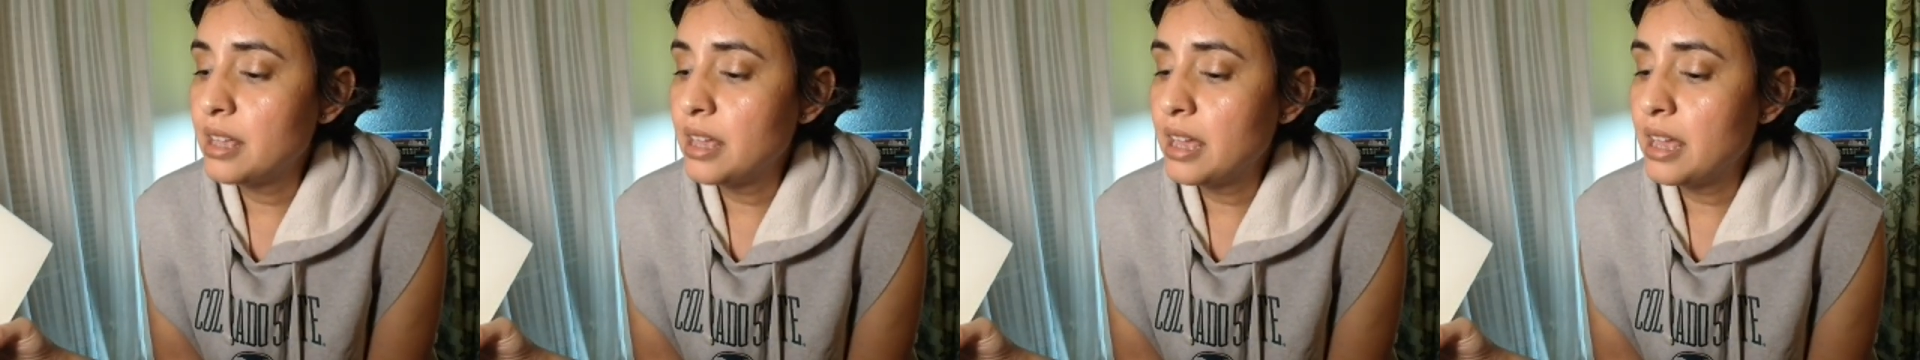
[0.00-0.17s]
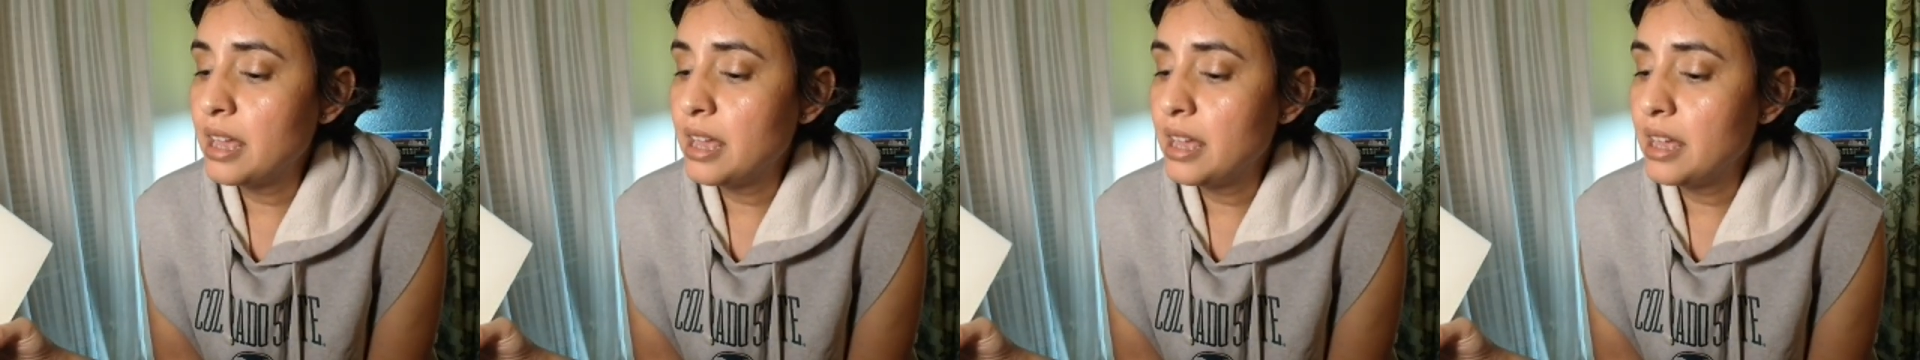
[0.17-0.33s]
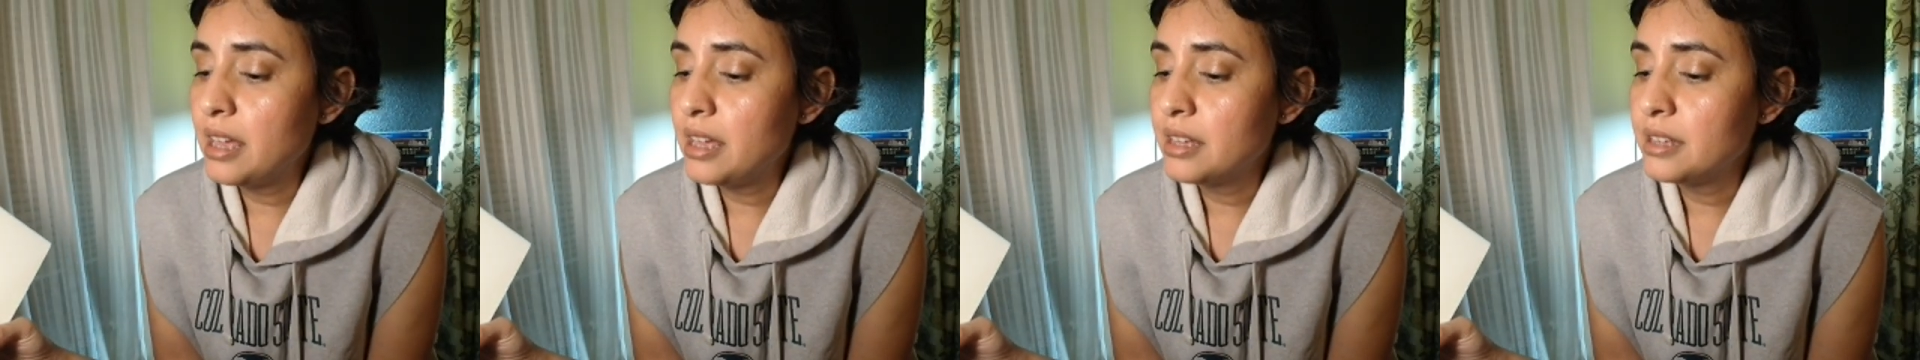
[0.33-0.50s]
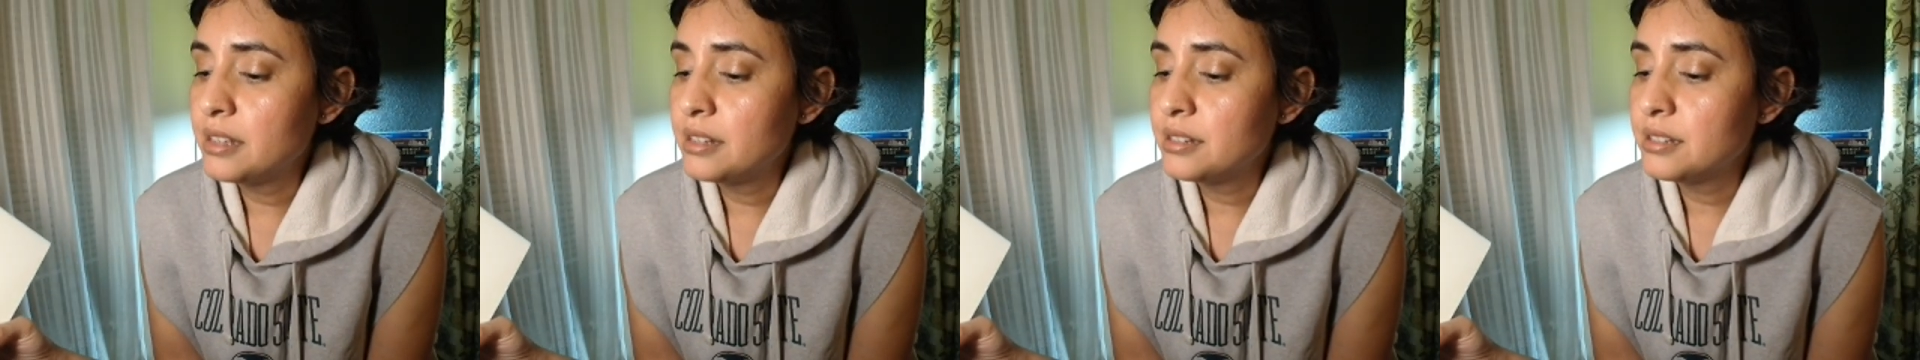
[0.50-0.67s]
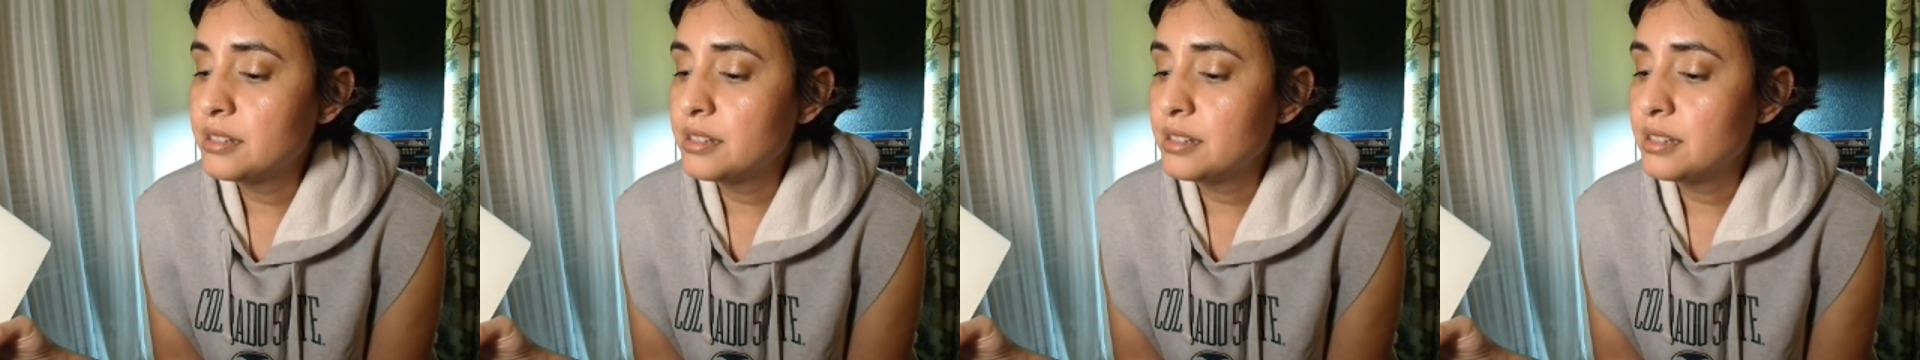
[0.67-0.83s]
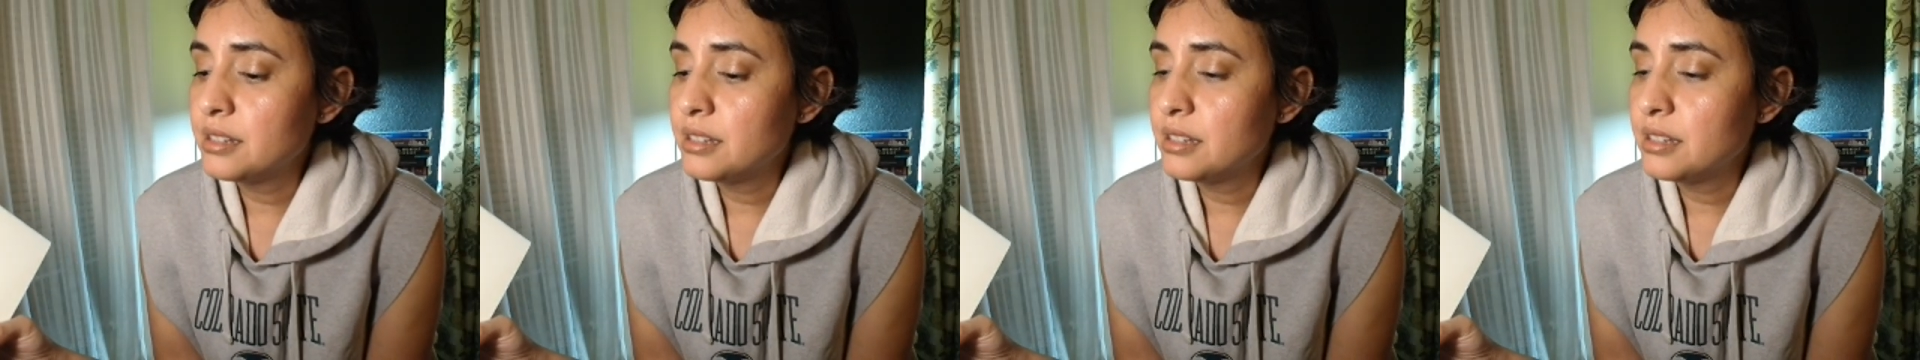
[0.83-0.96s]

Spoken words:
and